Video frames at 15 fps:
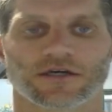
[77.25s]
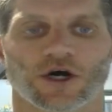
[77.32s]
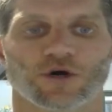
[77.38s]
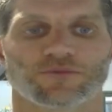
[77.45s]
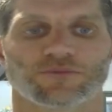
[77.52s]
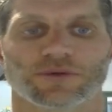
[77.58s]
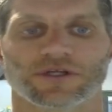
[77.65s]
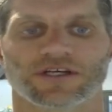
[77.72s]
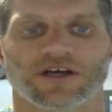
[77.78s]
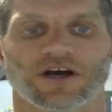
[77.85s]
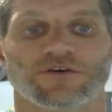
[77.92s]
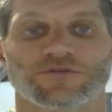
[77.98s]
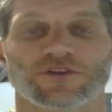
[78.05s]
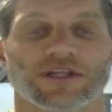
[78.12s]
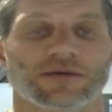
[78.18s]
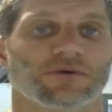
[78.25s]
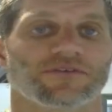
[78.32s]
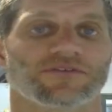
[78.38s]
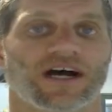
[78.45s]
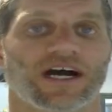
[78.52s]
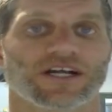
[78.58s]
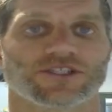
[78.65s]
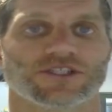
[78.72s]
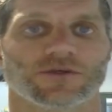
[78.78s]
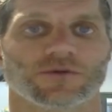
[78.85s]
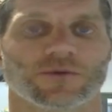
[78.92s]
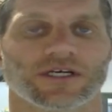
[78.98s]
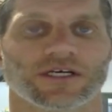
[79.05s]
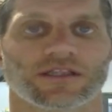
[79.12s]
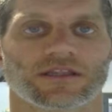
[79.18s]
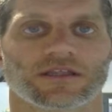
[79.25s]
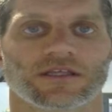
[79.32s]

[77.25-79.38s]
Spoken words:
hopefully provide you with